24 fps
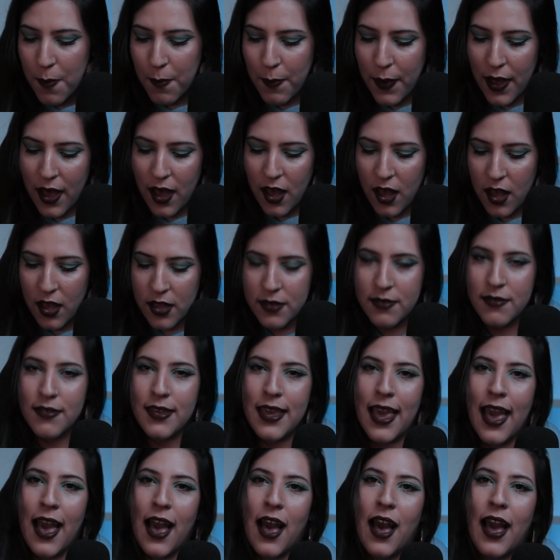But
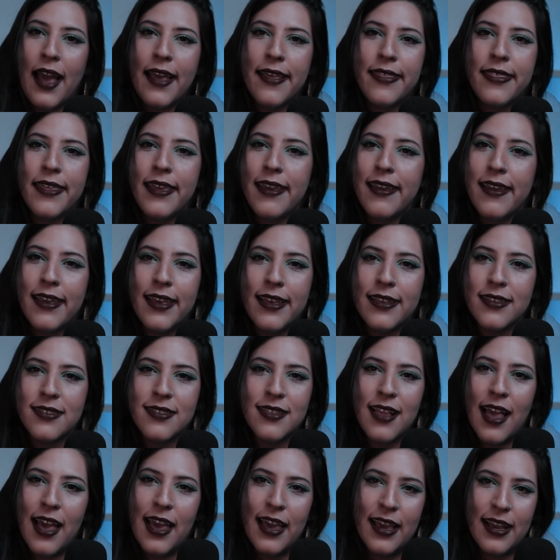yeah, I think
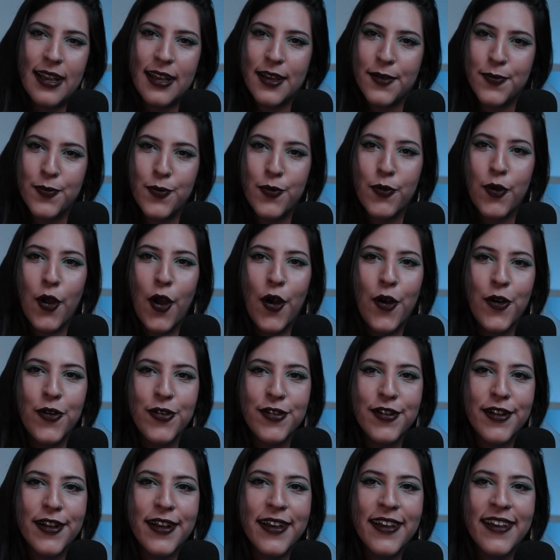it's like
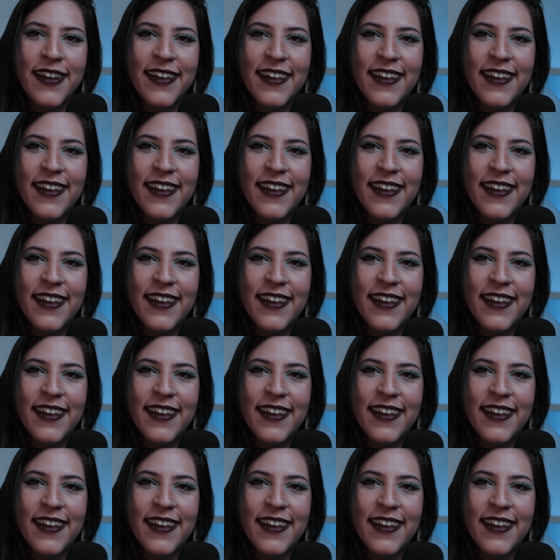wrong